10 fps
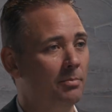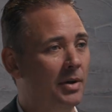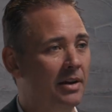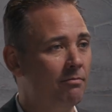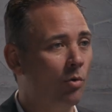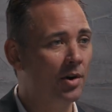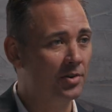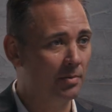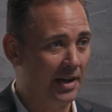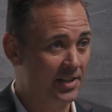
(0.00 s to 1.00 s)
paying
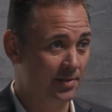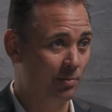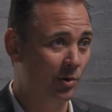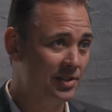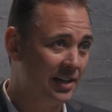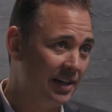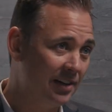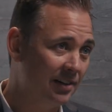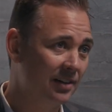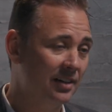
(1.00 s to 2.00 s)
400 basis points a
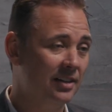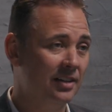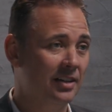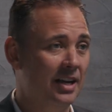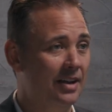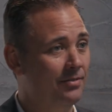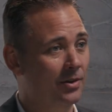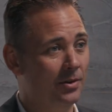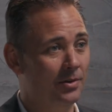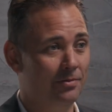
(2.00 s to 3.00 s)
year. If
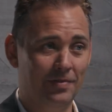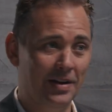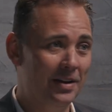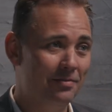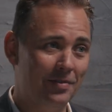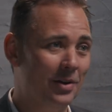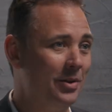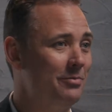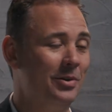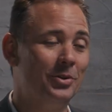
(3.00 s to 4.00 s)
you're fee
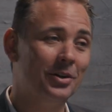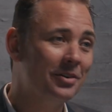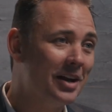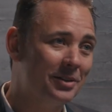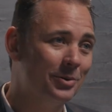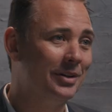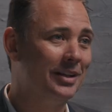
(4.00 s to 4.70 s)
only fiduciary, you're not doing